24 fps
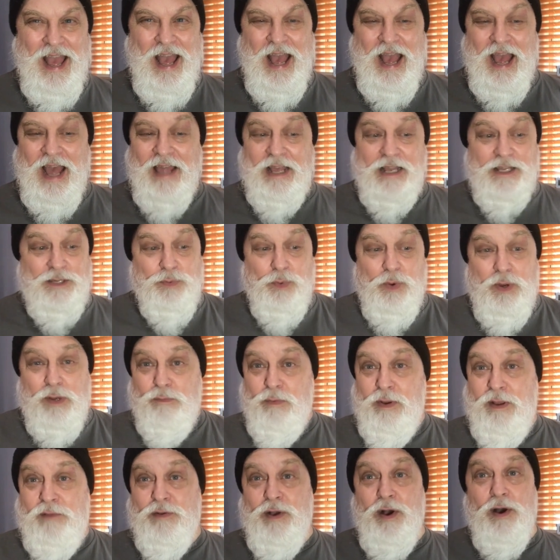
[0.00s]
and that's what
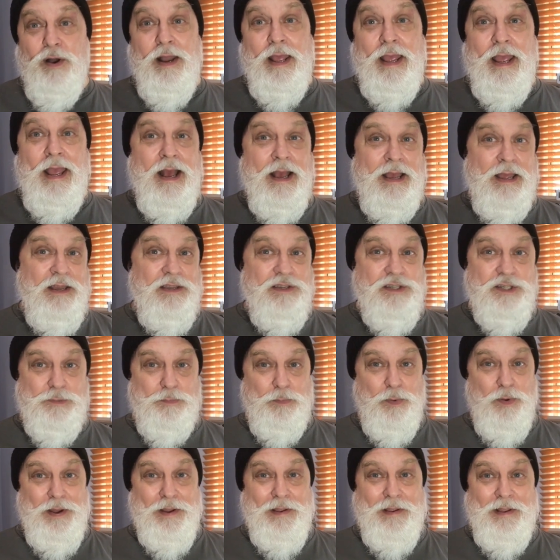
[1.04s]
we've got here in
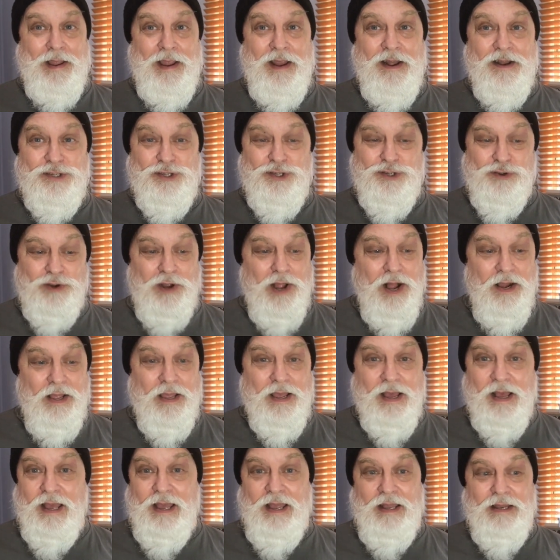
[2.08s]
spring in
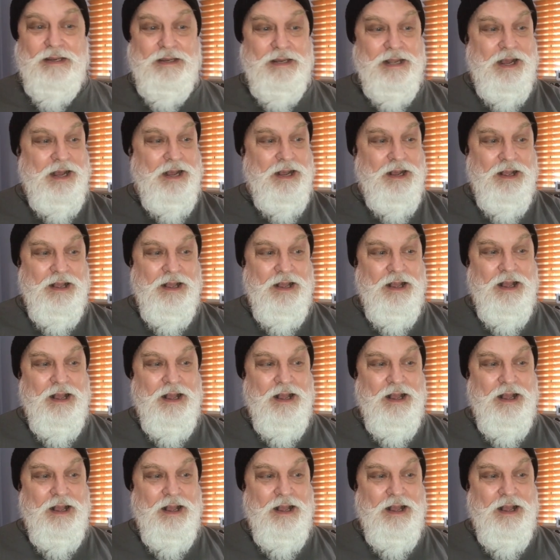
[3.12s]
Australia, and